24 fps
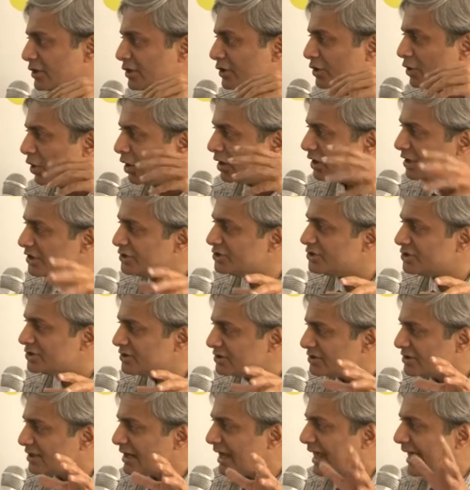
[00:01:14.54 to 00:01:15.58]

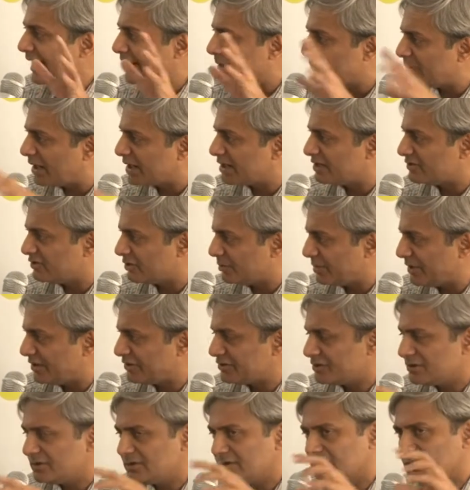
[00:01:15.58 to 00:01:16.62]
knowledge and
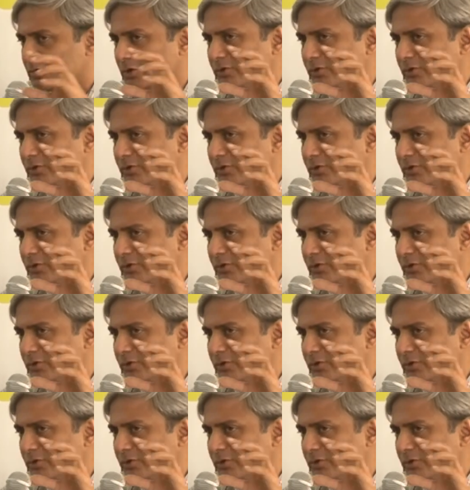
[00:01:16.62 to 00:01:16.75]
participation.